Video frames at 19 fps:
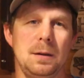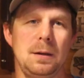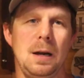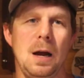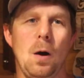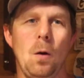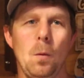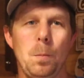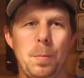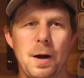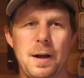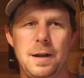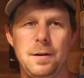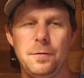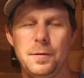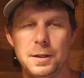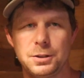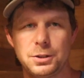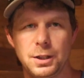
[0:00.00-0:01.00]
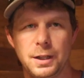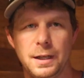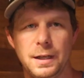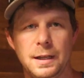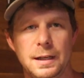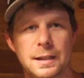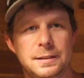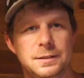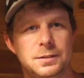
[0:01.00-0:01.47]
Now, pike
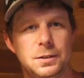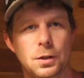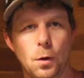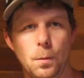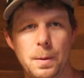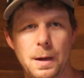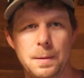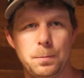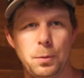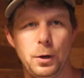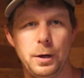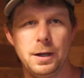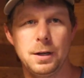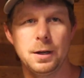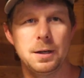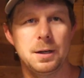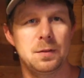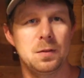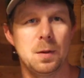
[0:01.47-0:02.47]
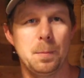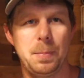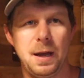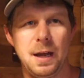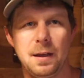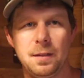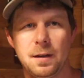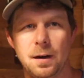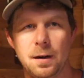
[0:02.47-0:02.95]
fishing, it's still been pretty good in the
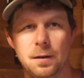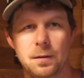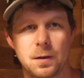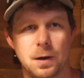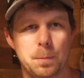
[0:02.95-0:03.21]
bay there.